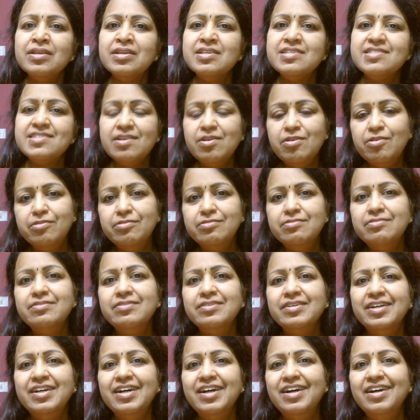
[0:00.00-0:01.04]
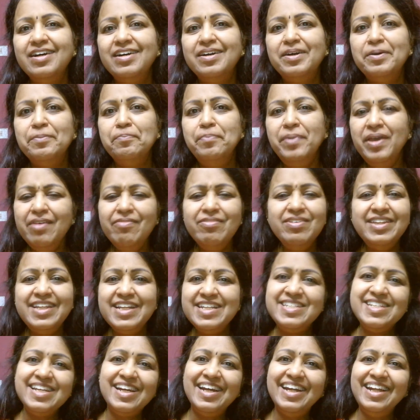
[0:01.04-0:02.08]
So be with the
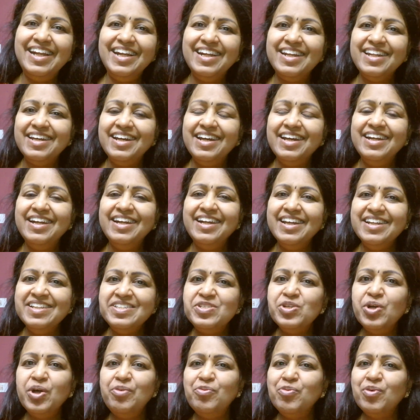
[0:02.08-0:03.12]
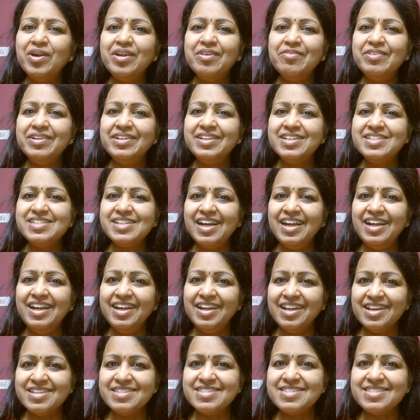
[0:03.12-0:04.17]
child and enjoy whatever the child
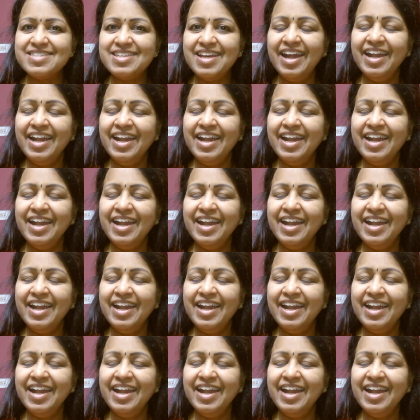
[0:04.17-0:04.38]
does,